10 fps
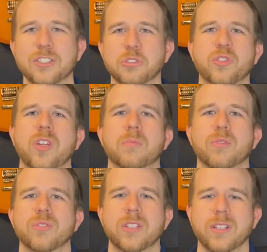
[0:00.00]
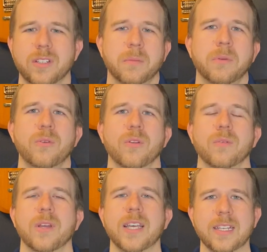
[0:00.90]
numbers in a
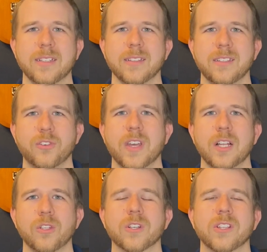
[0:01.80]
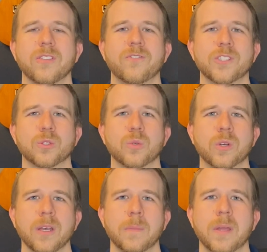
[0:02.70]
computer, right? You got to look at the physical
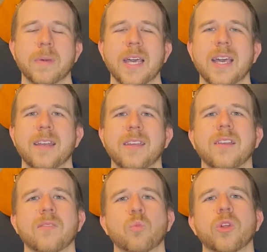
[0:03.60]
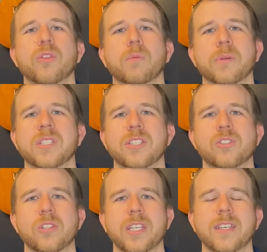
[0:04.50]
company behind it and what their
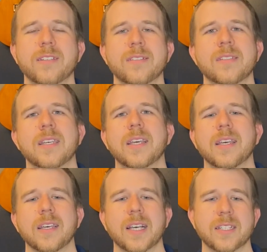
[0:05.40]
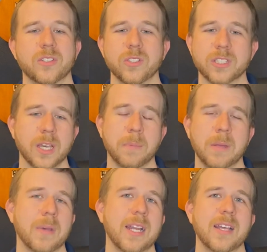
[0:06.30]
potential is. So this
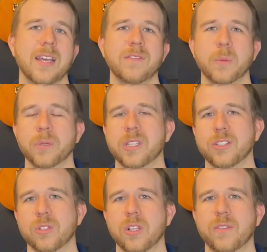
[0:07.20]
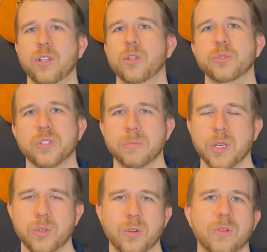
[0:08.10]
company may not have the potential of a Lucid
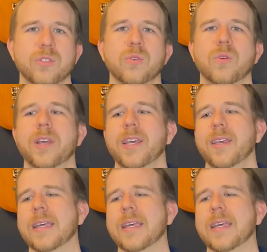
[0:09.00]
Motors or a